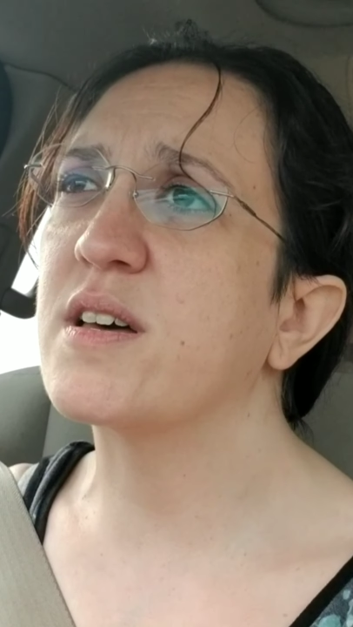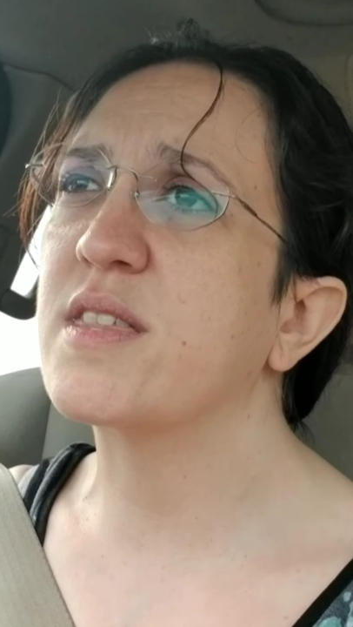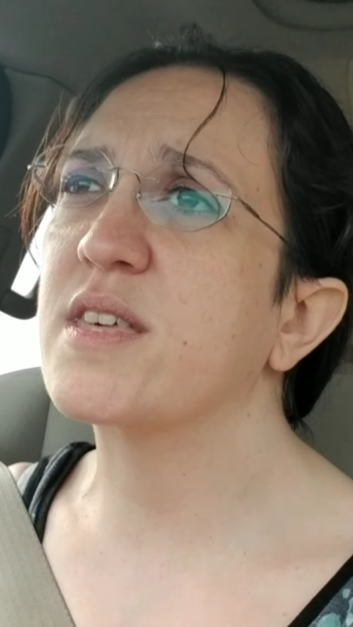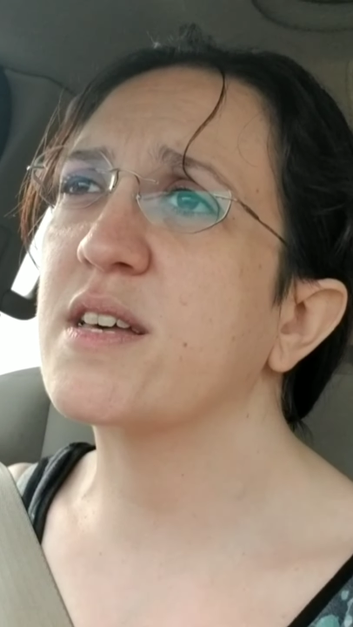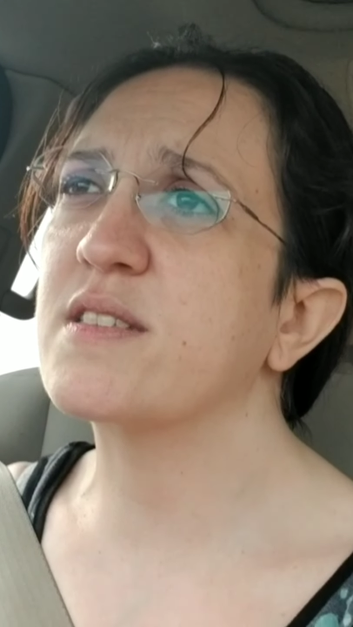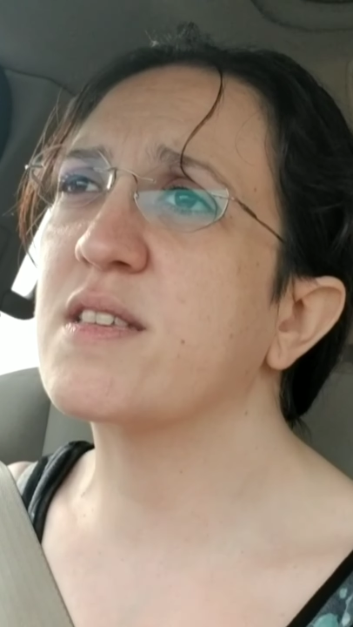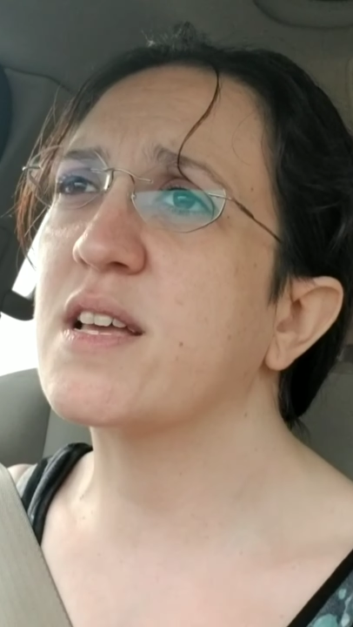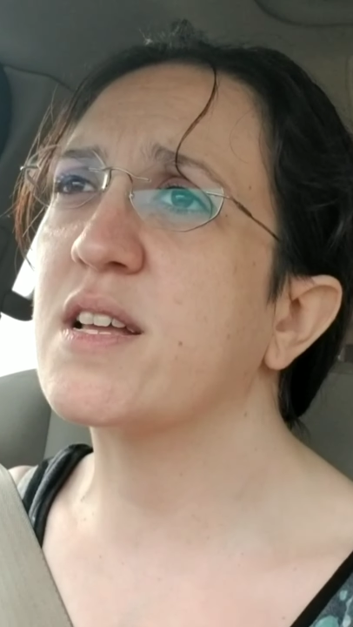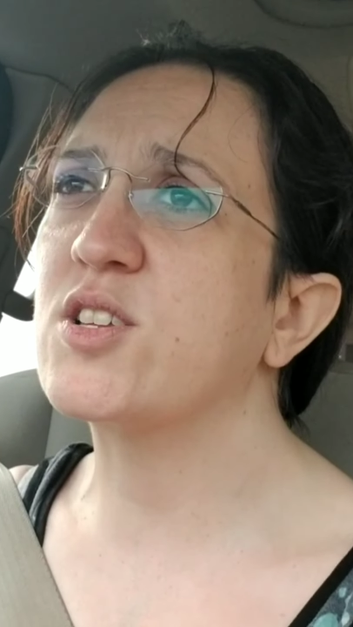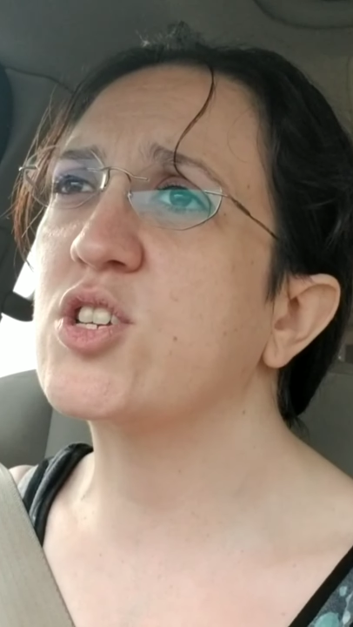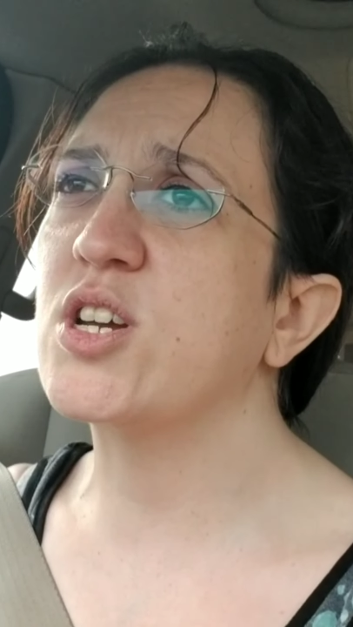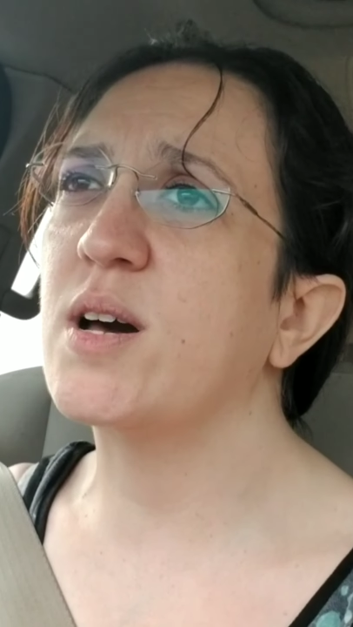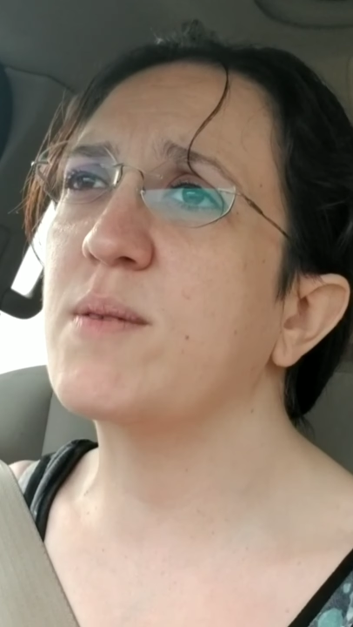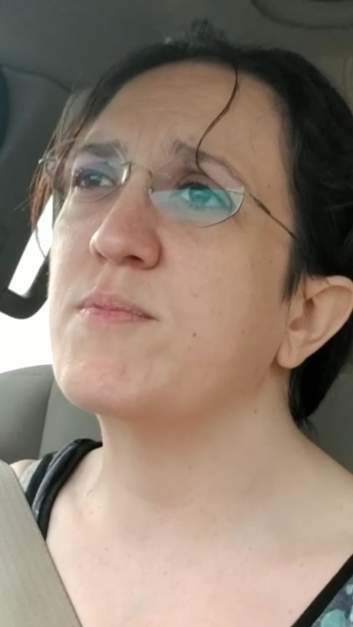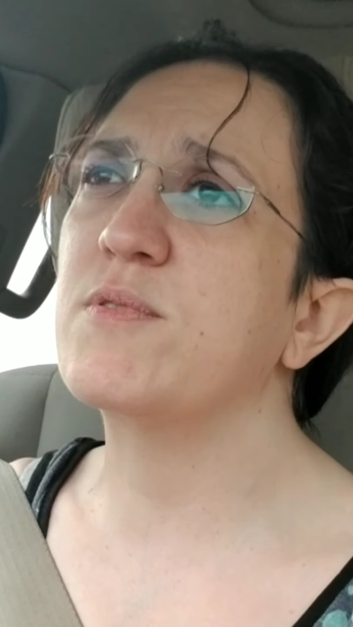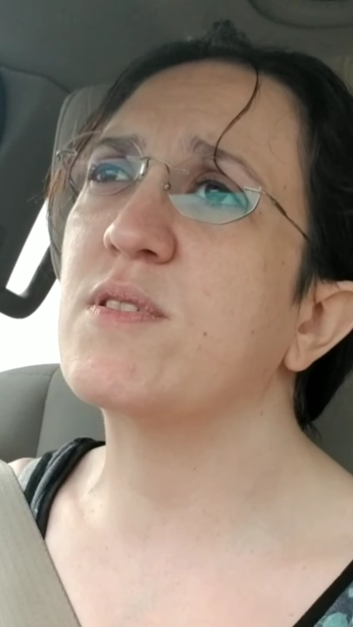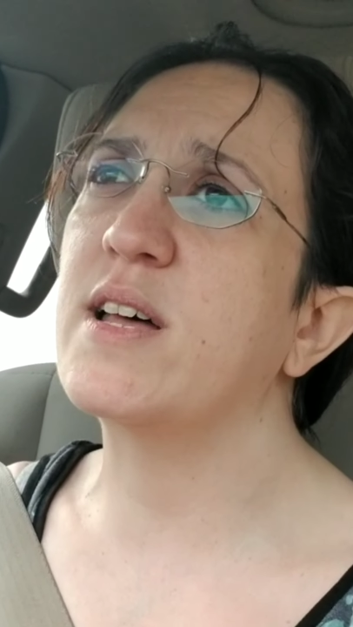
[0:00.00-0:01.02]
I think it's like
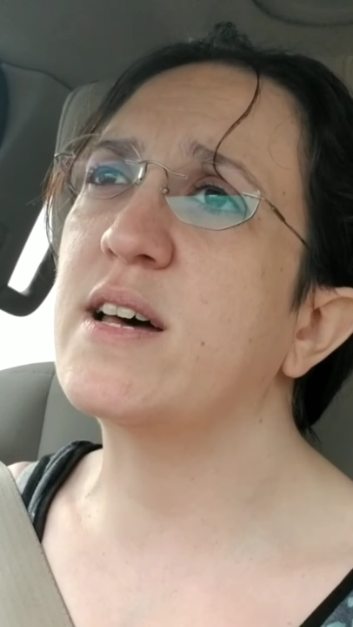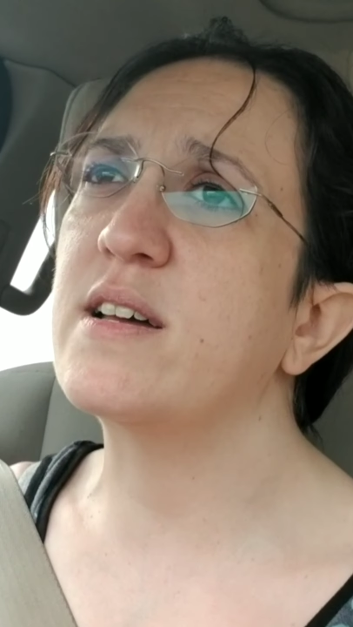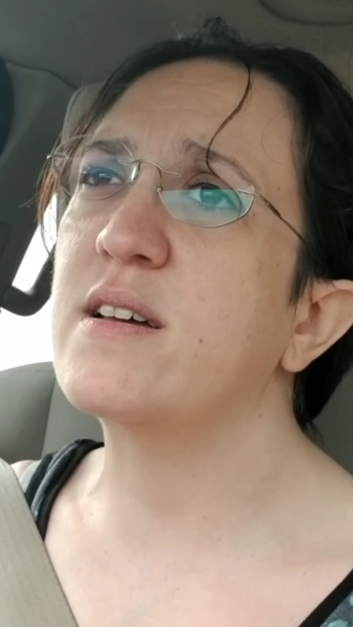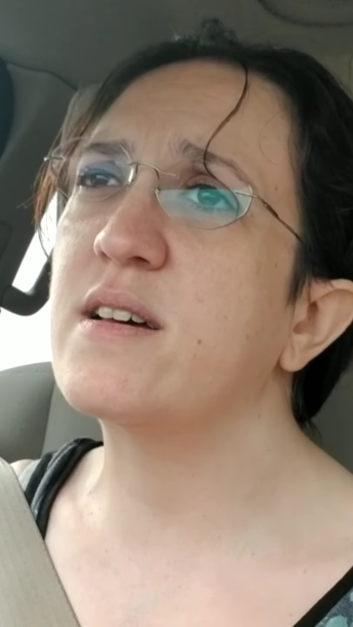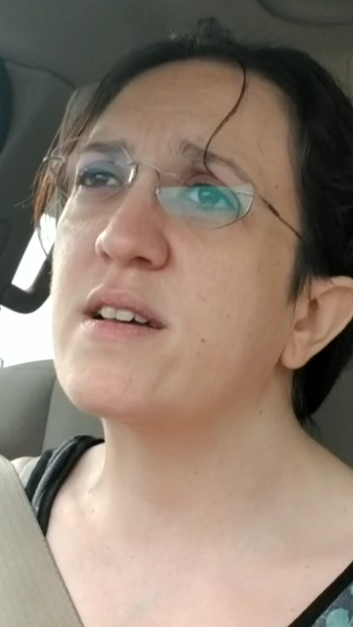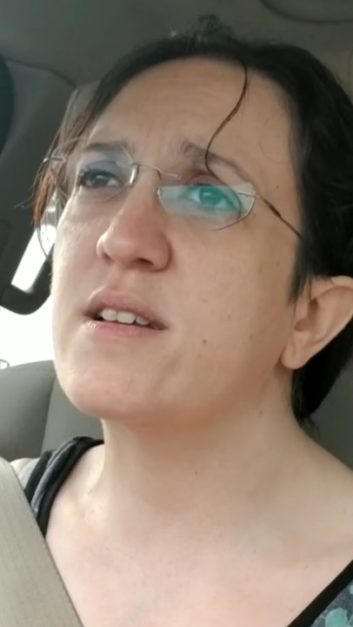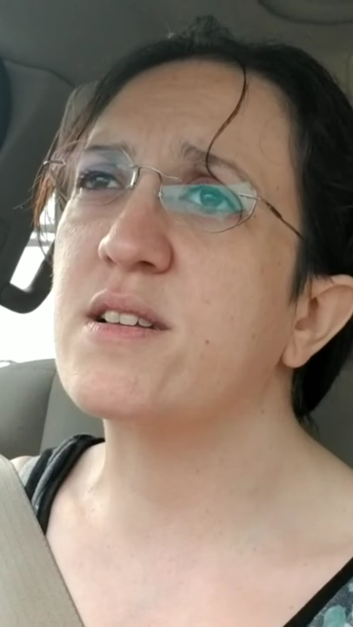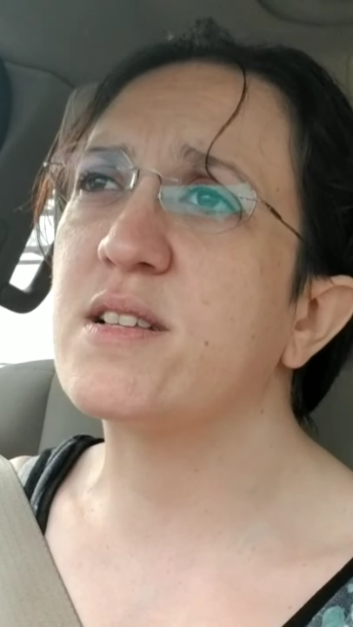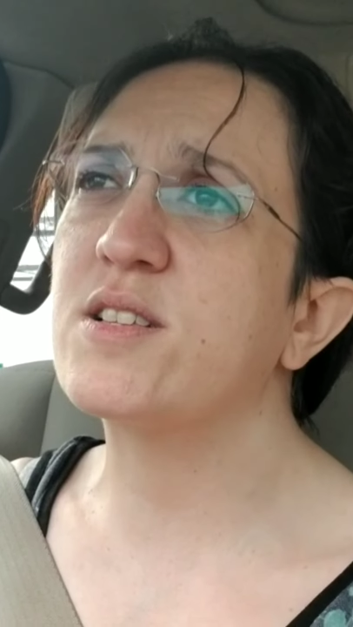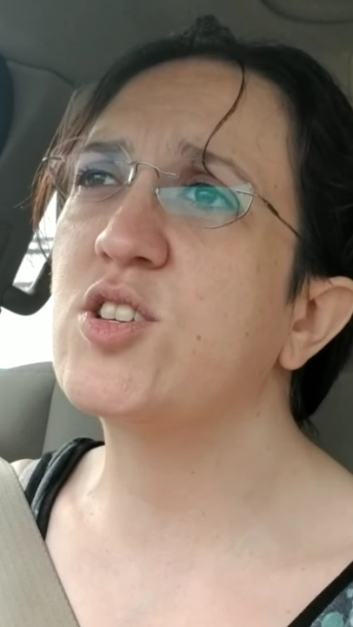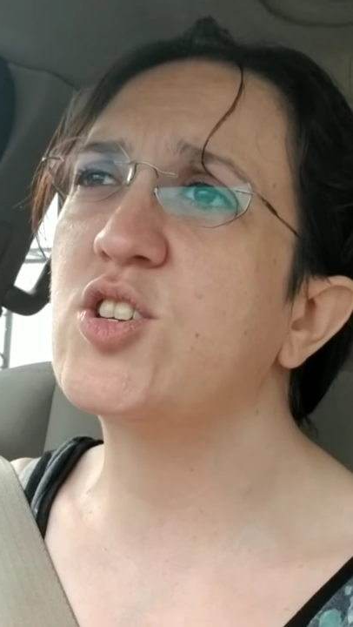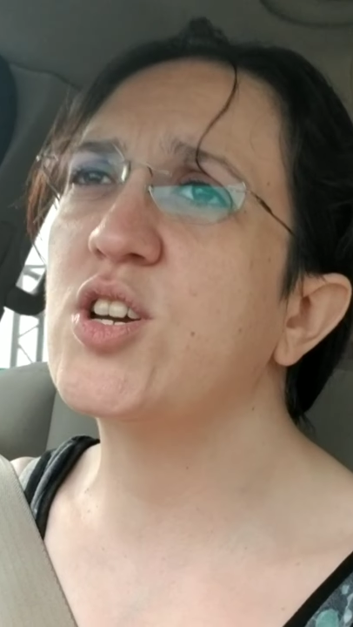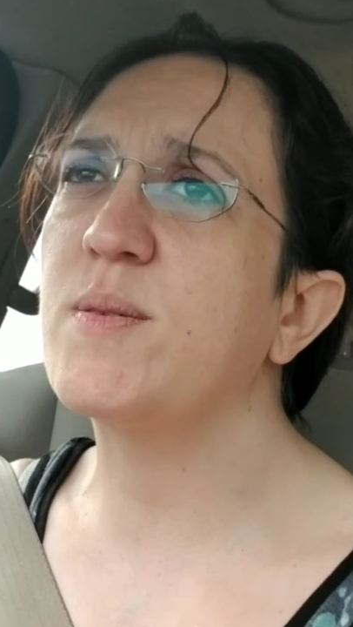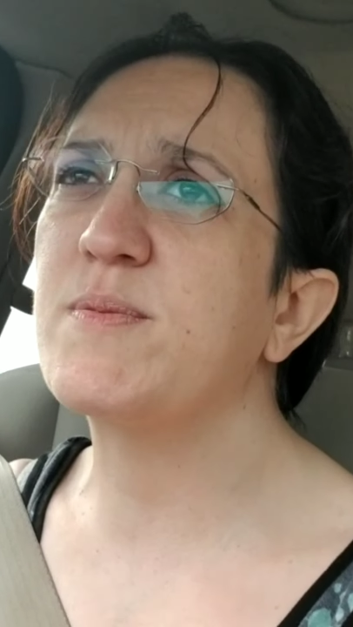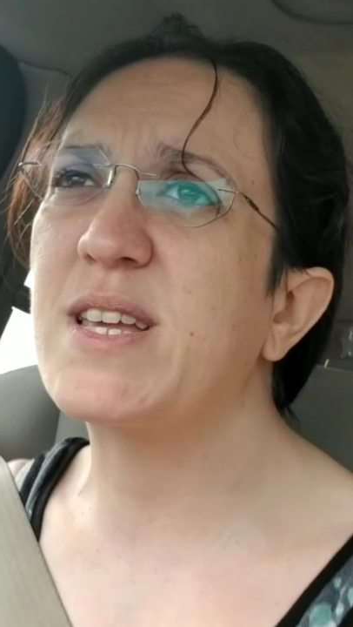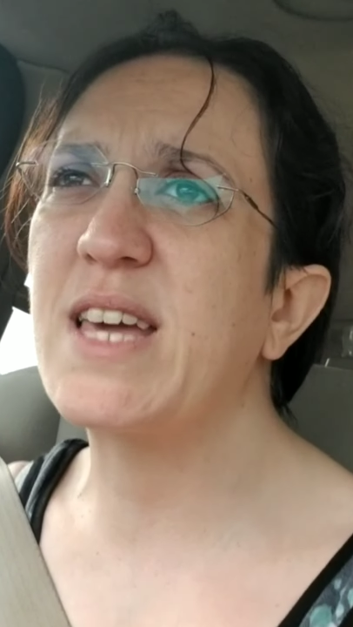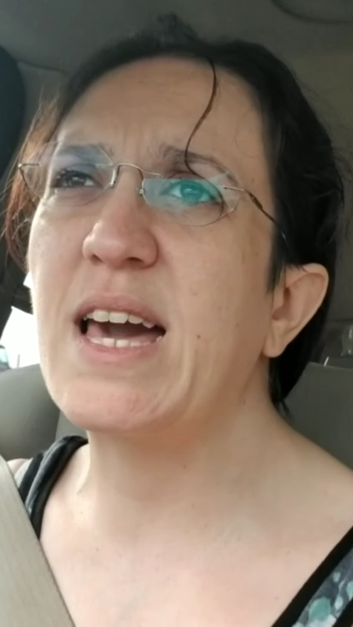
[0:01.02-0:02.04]
chopped, uh,
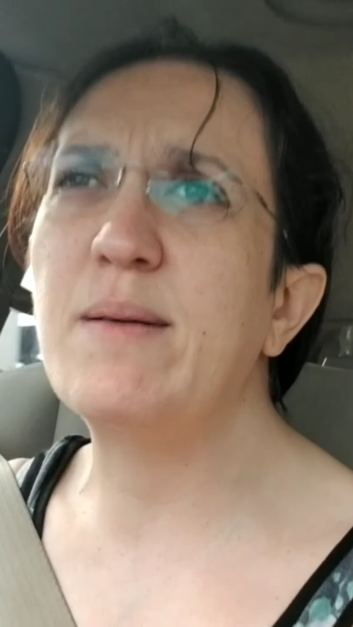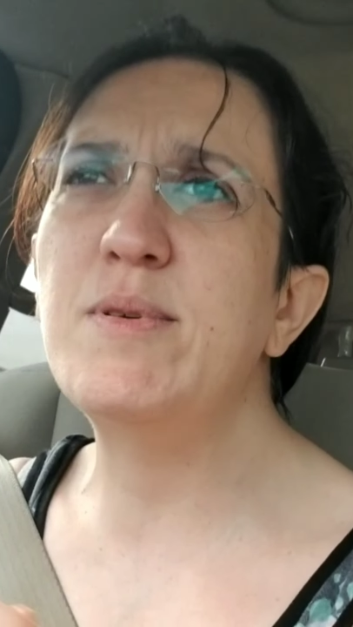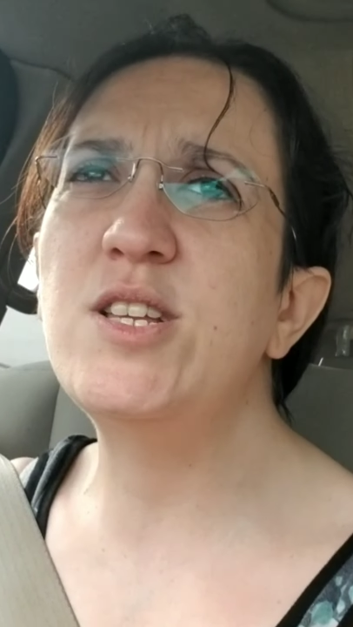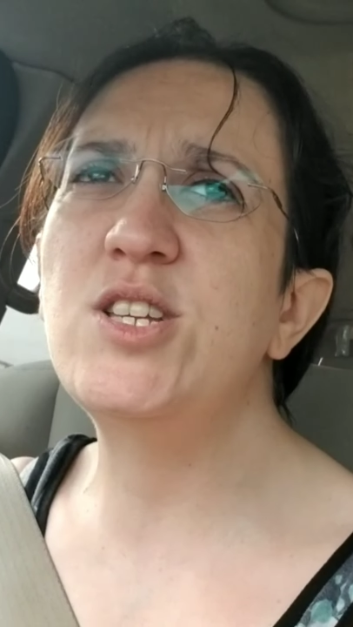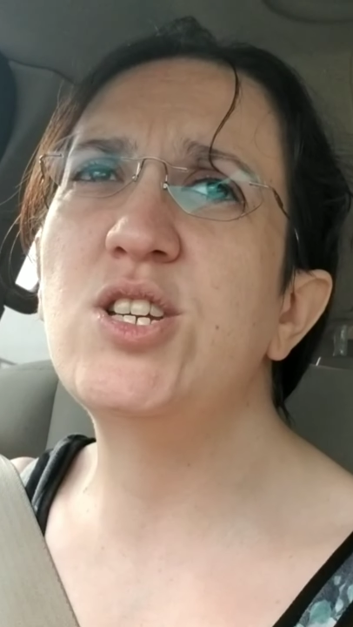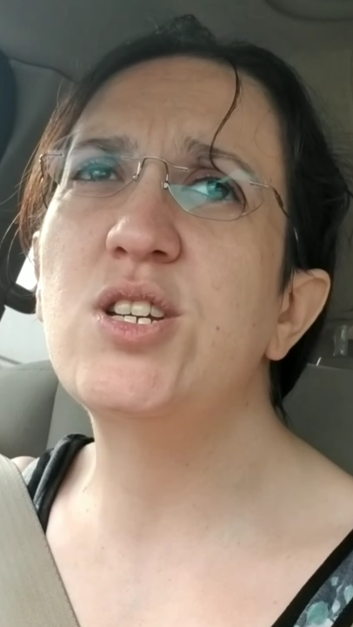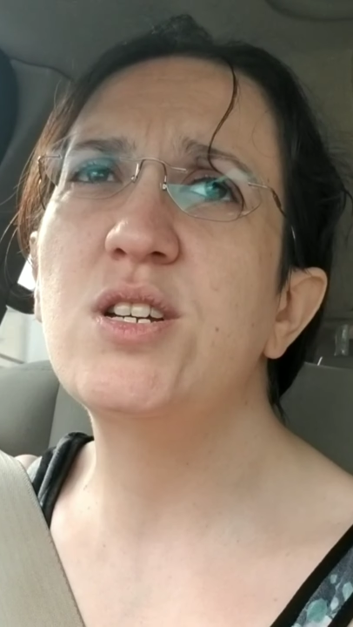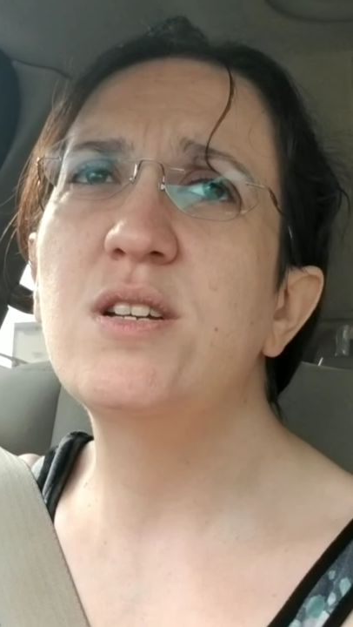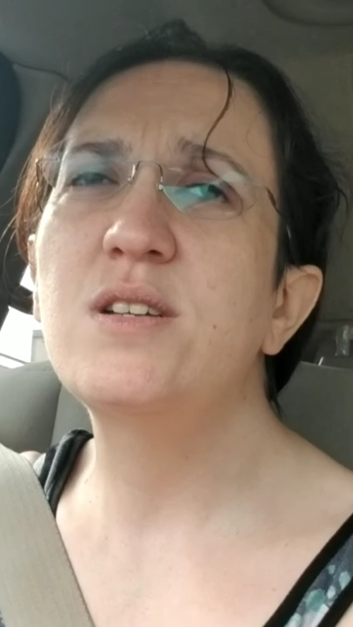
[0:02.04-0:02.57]
chopped cabbage.